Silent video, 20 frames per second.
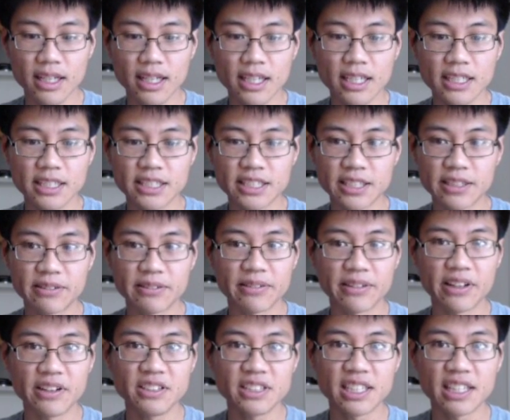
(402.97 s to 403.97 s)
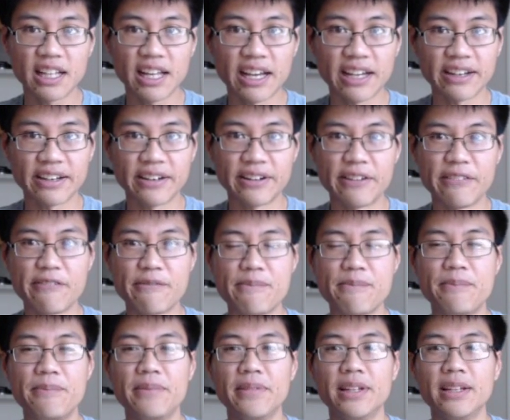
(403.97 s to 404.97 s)
So there's a lot of
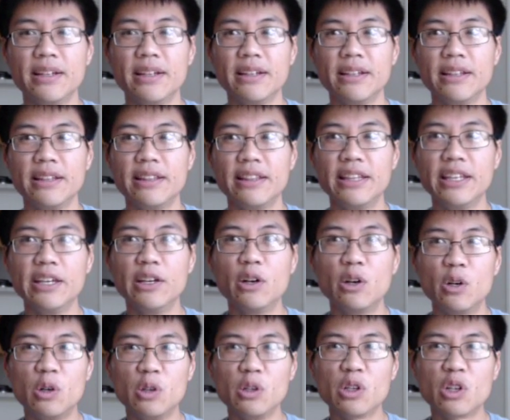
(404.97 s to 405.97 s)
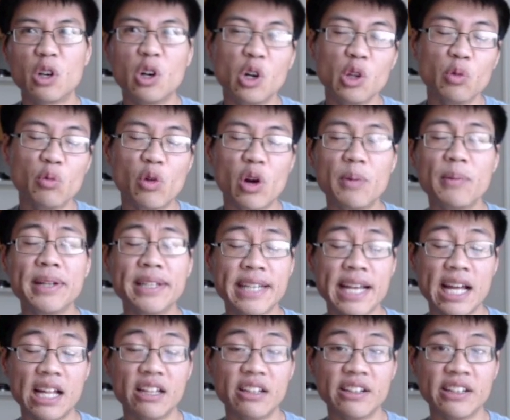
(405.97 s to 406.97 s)
the whole Cold War
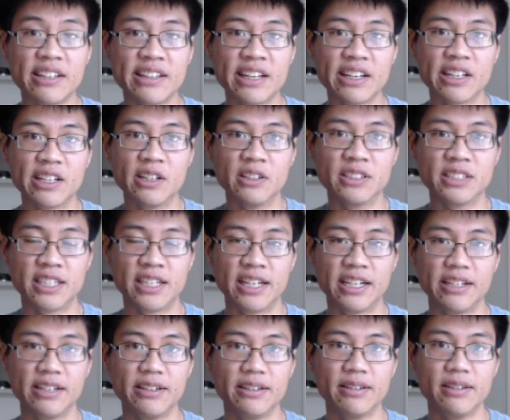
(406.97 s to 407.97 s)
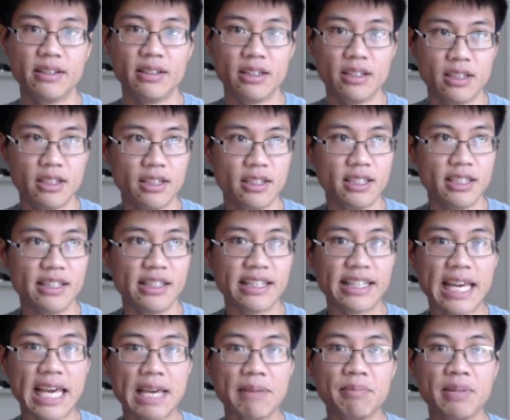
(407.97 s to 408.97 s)
mentality that goes on. The
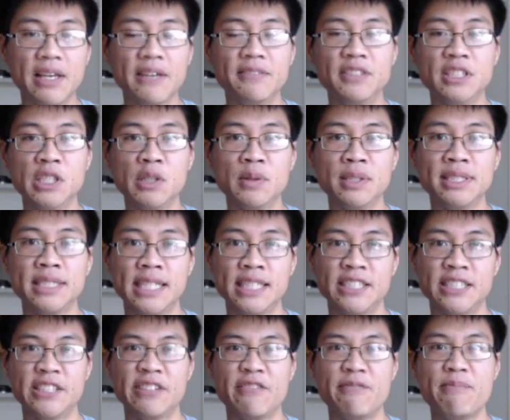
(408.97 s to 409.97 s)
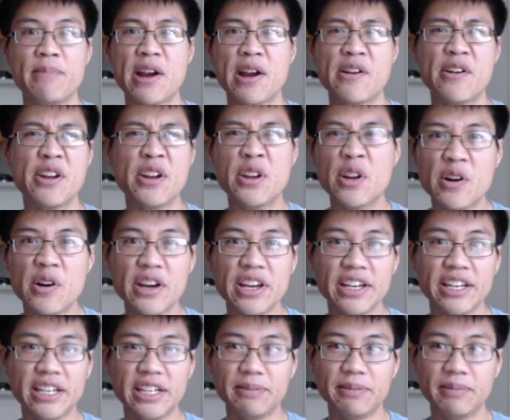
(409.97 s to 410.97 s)
game gives you a sense of
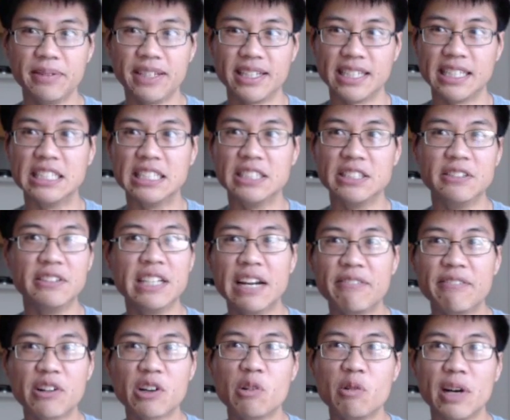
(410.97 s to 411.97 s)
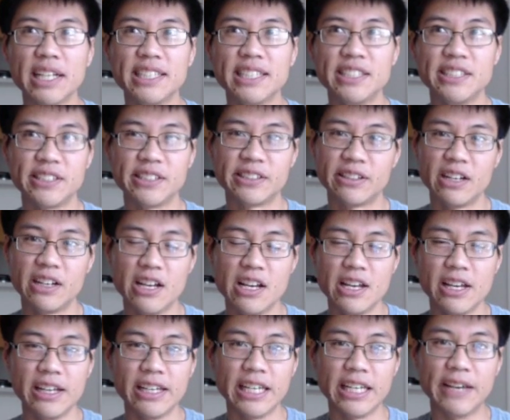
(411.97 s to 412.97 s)
paranoia because you're never quite sure
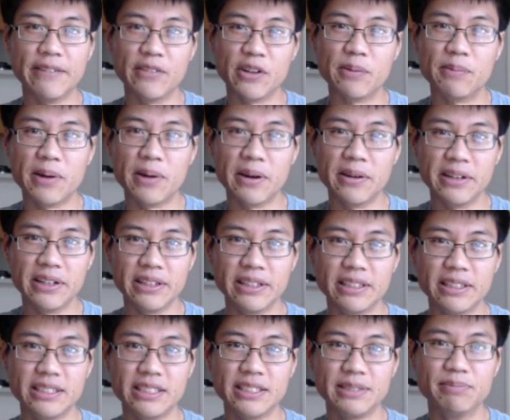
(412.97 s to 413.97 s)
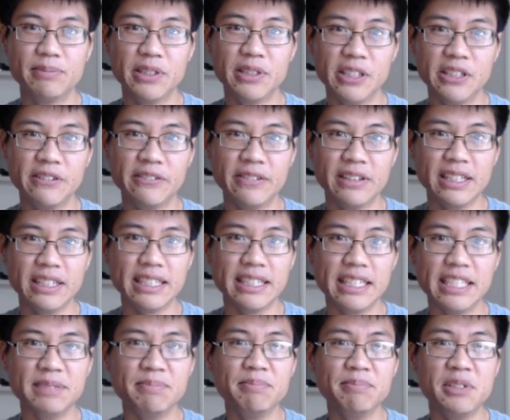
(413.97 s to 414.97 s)
if your opponent's move
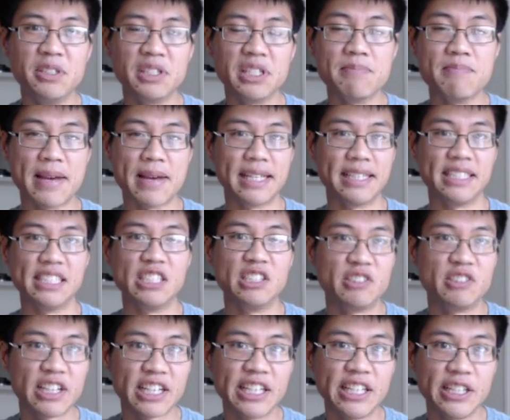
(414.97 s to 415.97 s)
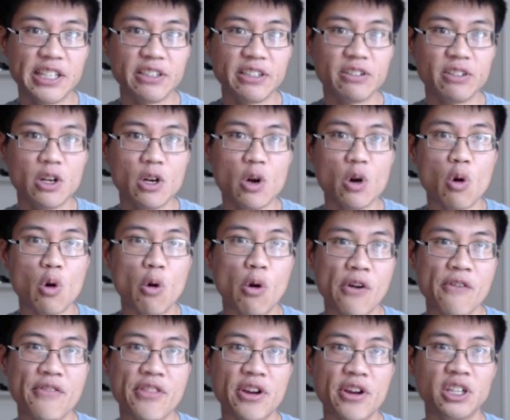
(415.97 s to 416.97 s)
is merely meant to trick you or
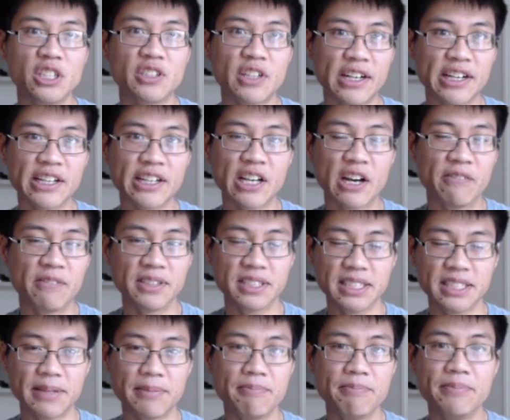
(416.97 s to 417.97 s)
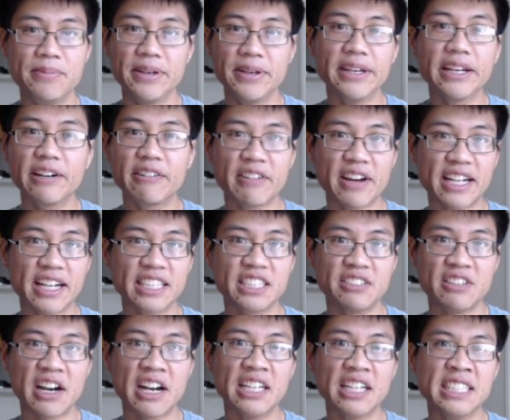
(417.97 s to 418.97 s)
if they're trying to go for some big grand
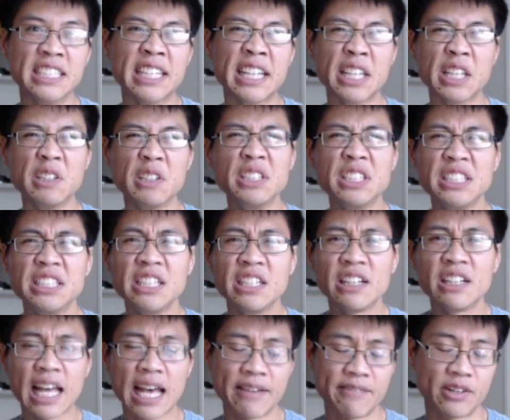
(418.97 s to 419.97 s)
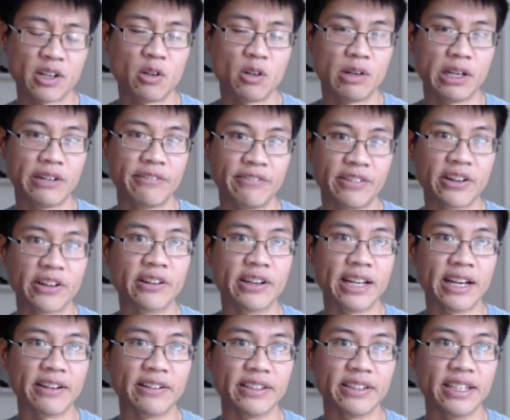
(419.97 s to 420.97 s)
strategy that you still haven't quite figured
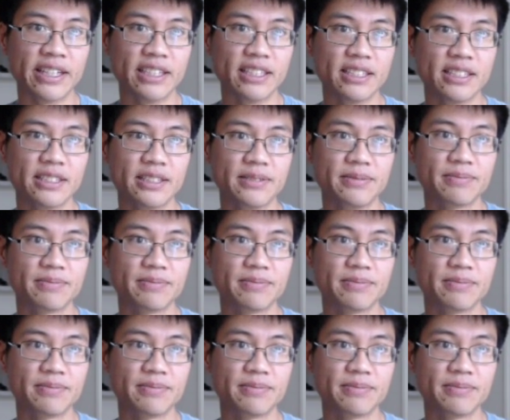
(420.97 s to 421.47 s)
out yet.